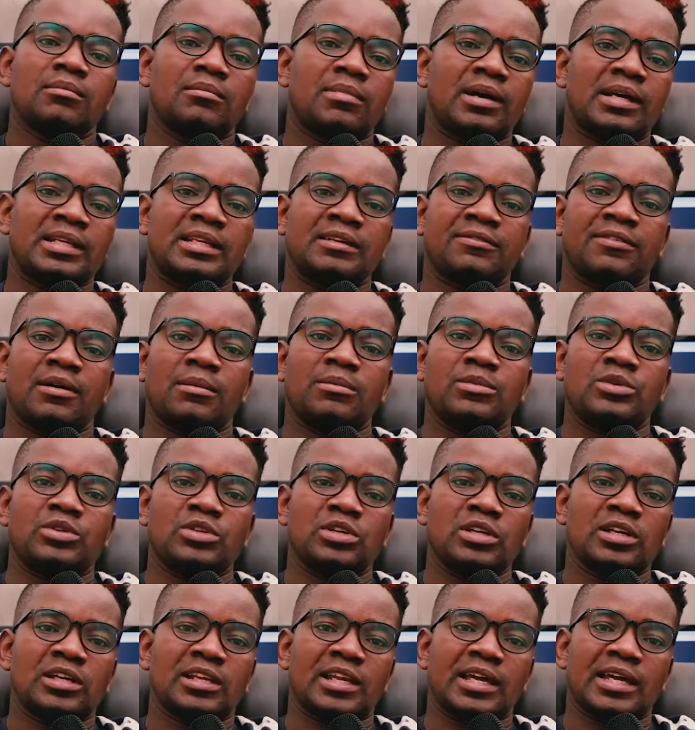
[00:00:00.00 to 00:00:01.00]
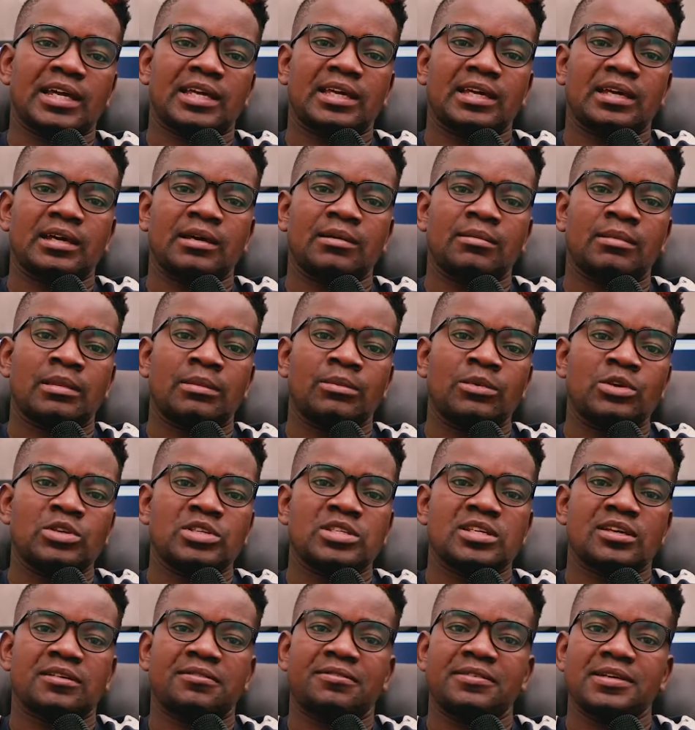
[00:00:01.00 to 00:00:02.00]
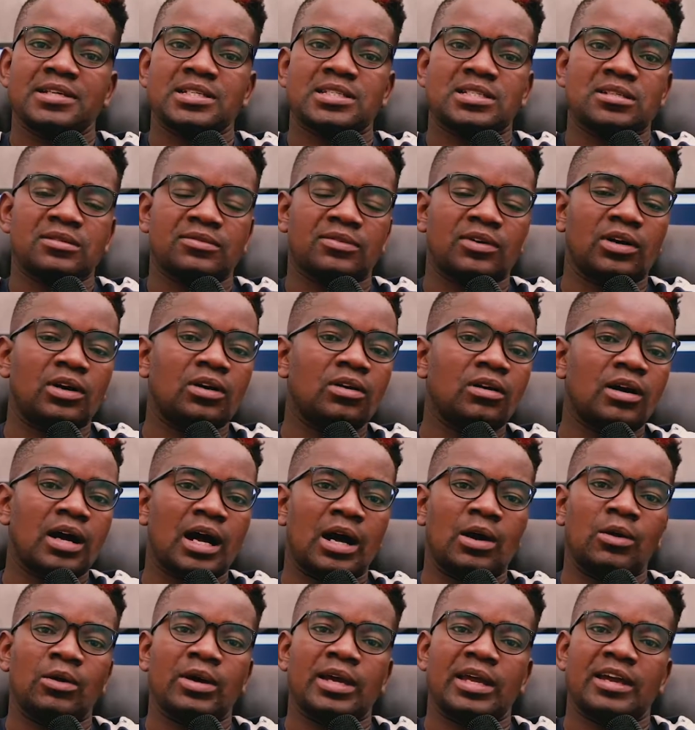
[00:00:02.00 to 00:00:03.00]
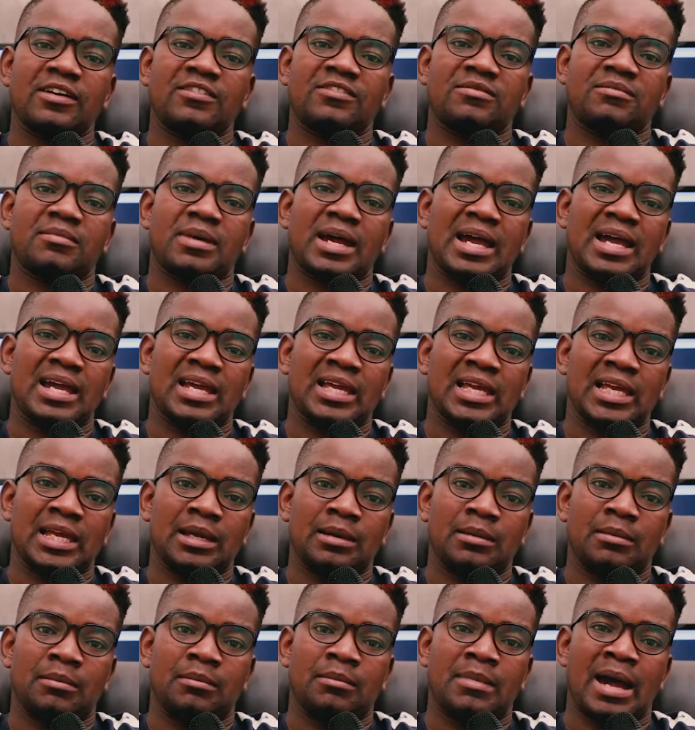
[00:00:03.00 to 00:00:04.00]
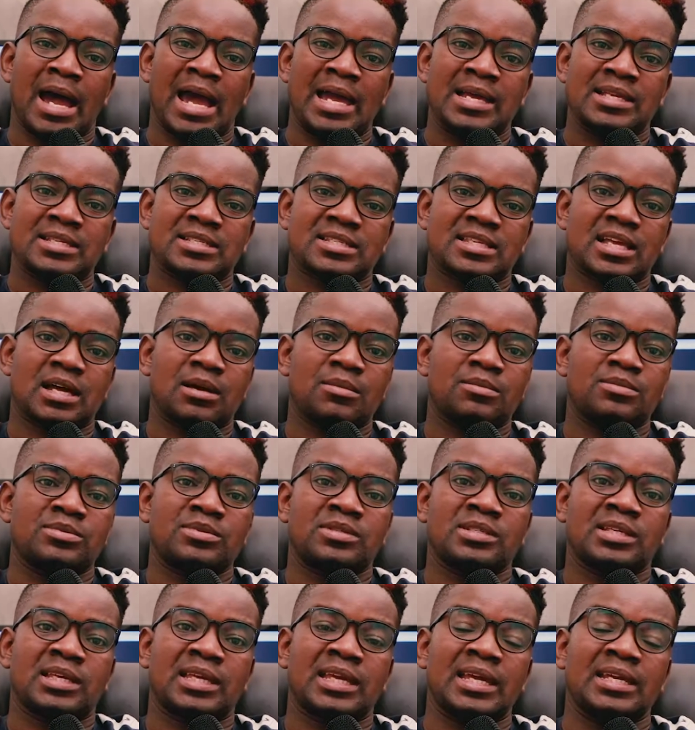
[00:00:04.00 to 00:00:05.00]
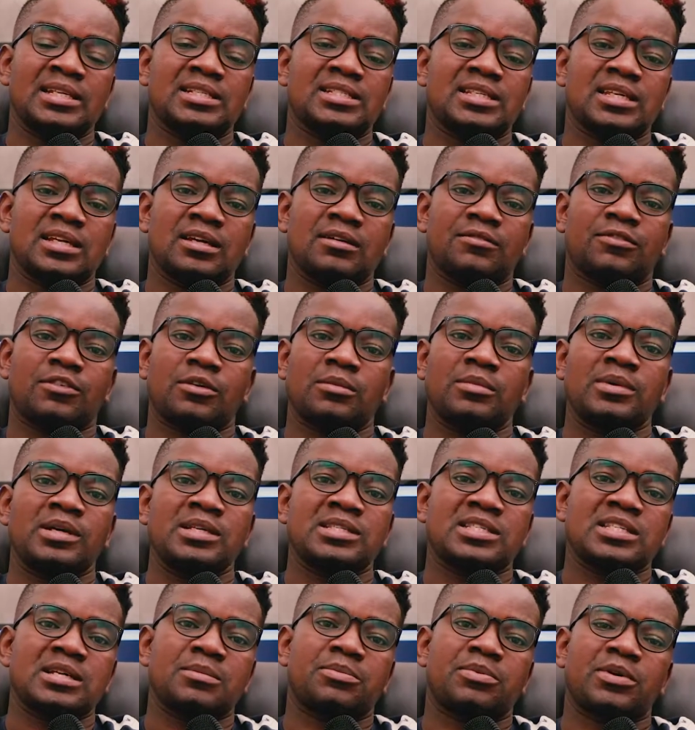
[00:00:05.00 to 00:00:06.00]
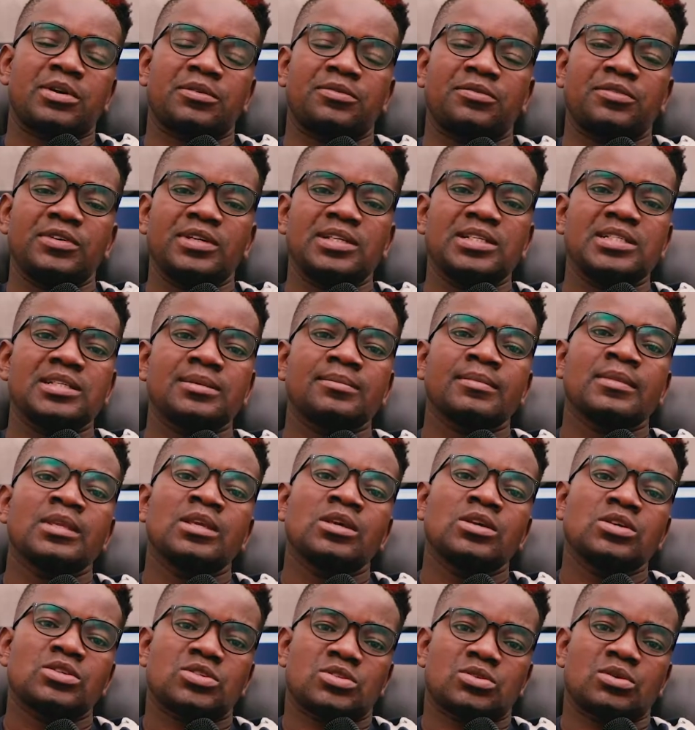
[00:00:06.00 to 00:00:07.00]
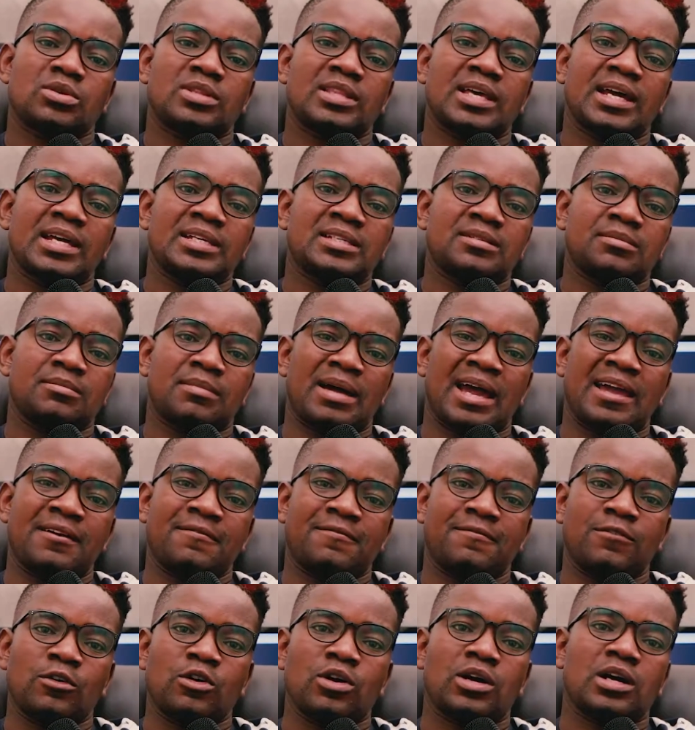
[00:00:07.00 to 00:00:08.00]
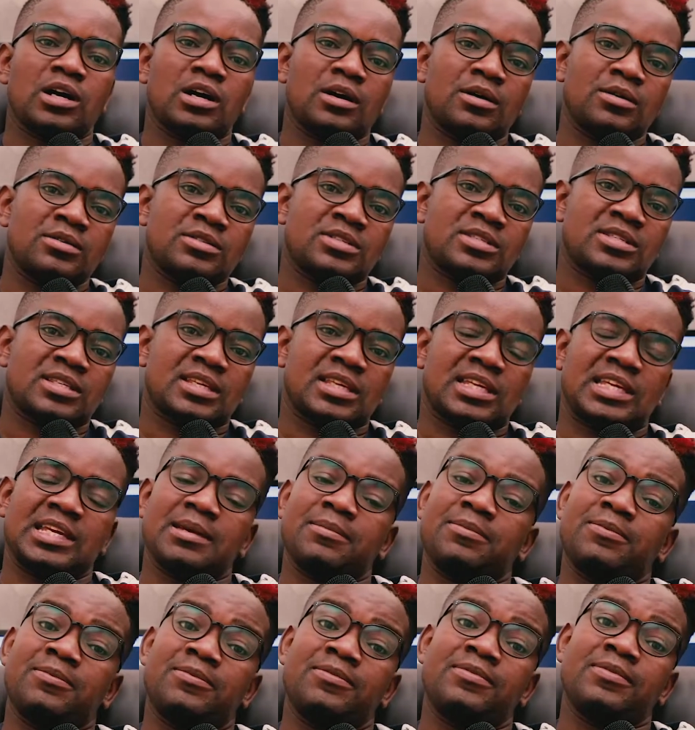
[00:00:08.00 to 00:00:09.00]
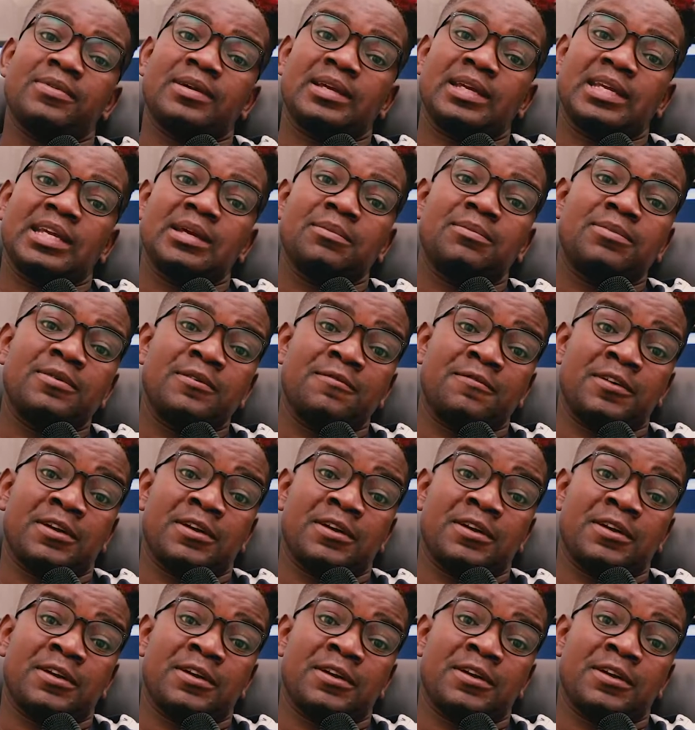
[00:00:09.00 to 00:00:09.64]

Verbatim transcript: But if I'm doing like a music festival, I'll have my my subs getting from a separate feed so that my vocals keep keep